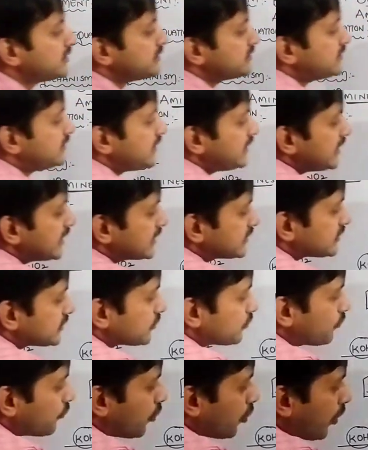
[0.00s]
These
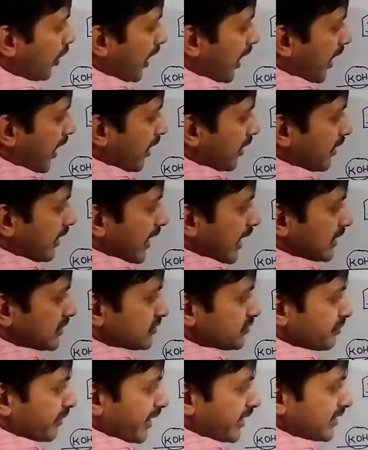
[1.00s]
OR
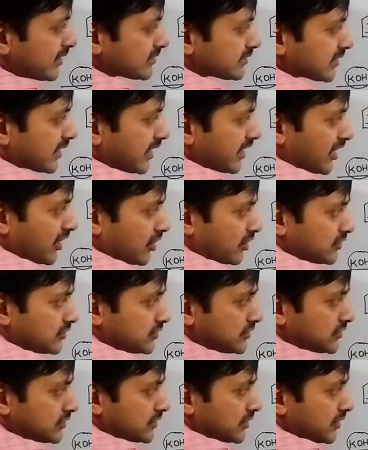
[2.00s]
dash minus
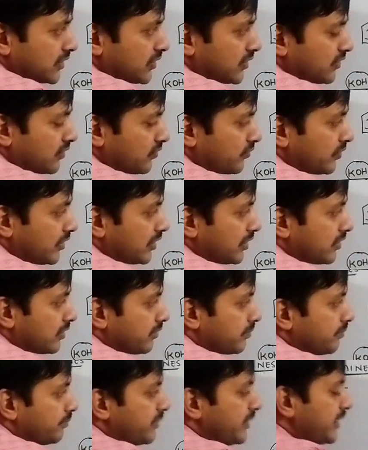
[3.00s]
ions
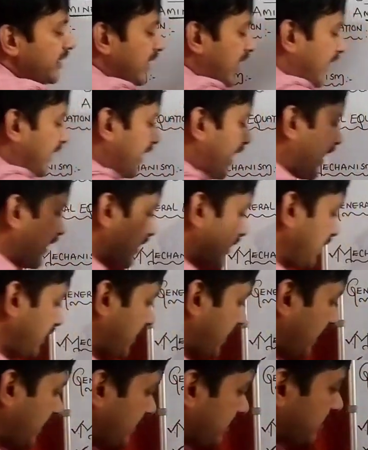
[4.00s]
will be
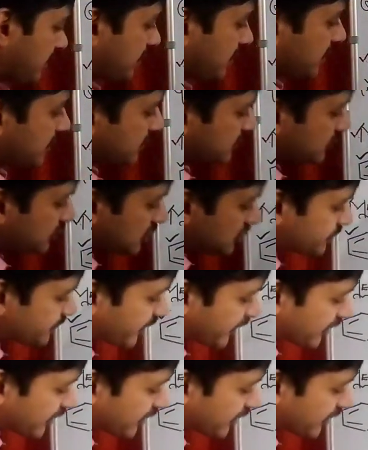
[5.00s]
attacking at this